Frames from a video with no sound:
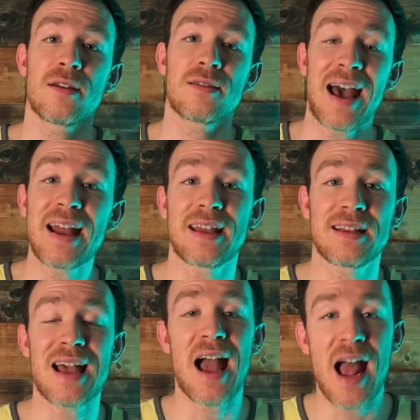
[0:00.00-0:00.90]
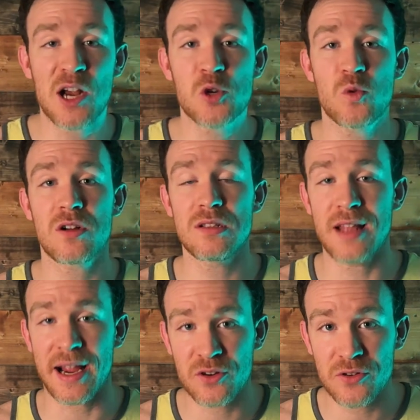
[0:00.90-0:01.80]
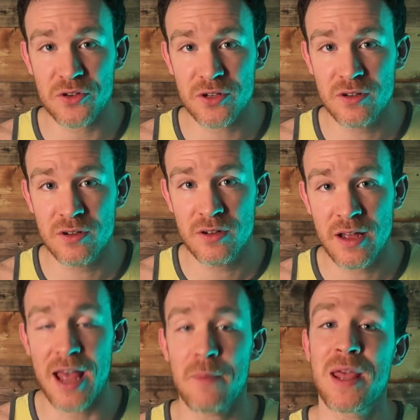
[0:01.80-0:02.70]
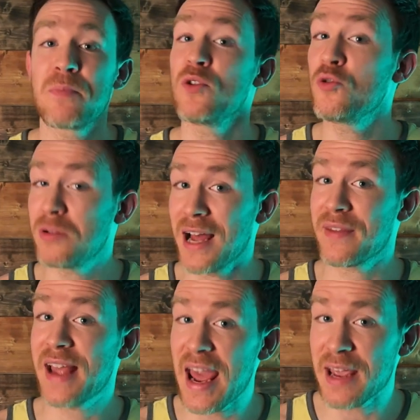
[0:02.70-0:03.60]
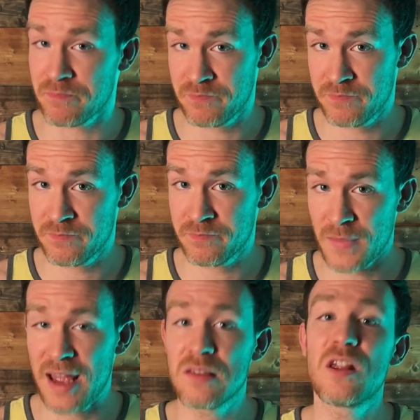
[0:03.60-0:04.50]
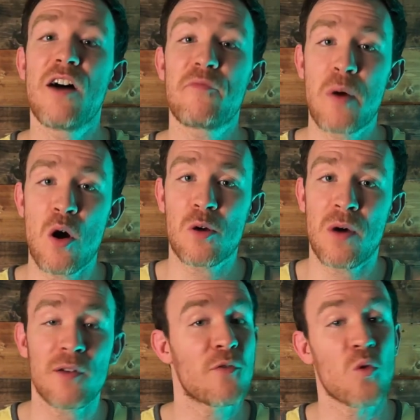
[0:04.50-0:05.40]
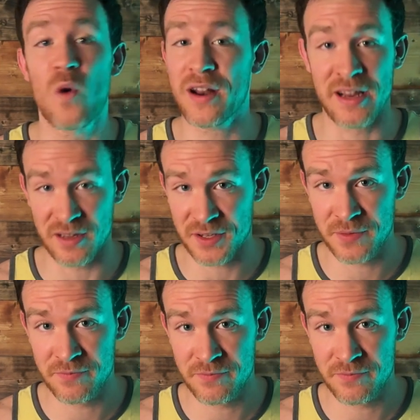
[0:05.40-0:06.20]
that is actual collectors and people who play the game and love Pokemon for what it is.